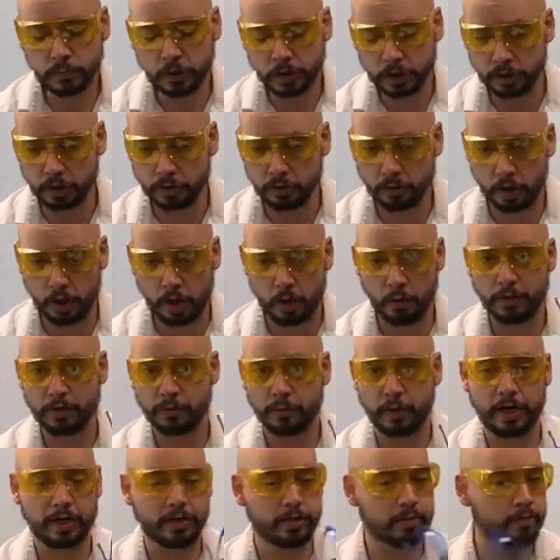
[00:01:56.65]
So always
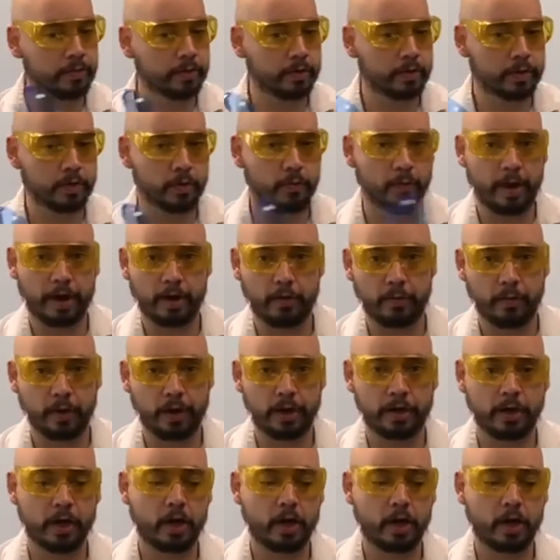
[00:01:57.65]
wear them no matter what.